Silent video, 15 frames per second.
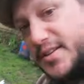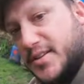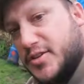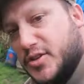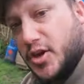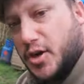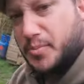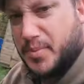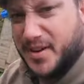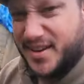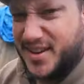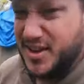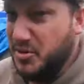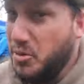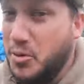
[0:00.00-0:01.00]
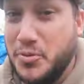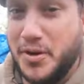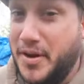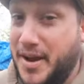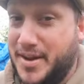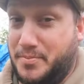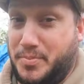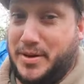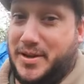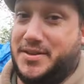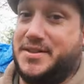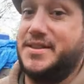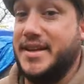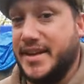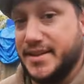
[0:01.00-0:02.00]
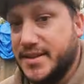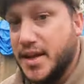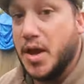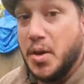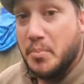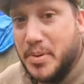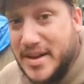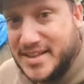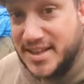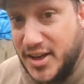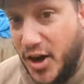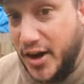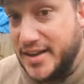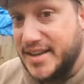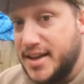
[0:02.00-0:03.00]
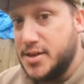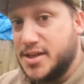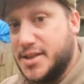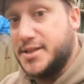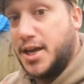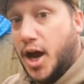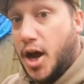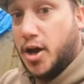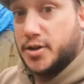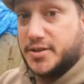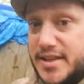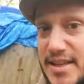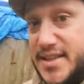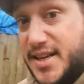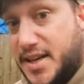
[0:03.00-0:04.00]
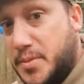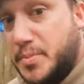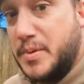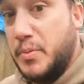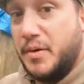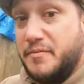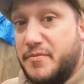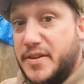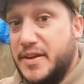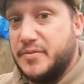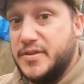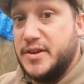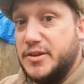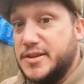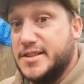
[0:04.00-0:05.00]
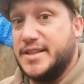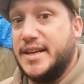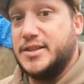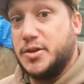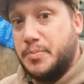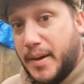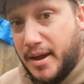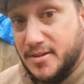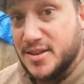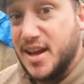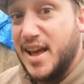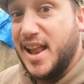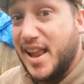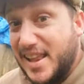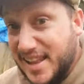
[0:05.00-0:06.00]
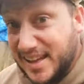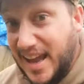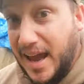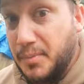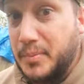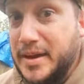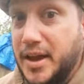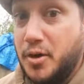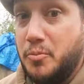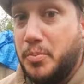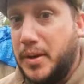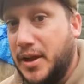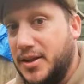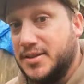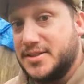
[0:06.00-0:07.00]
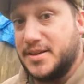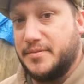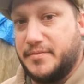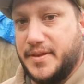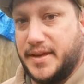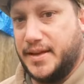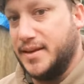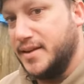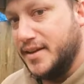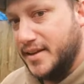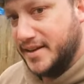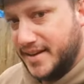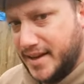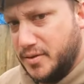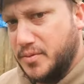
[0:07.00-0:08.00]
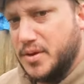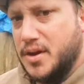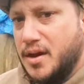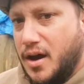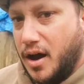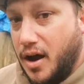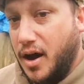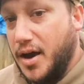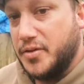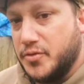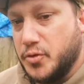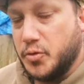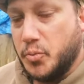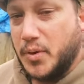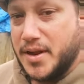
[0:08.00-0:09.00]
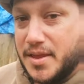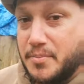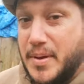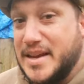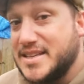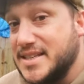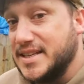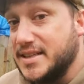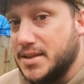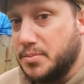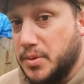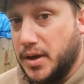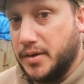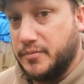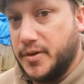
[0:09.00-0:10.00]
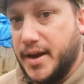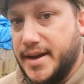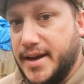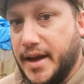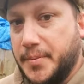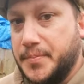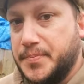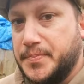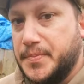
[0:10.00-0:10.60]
to the top. You all know how to plant seeds, but it's an idea, it's a task. It's gonna be one thing for you to say to your parents, can we go and plant something? Now, I thought one of the best things to plant right now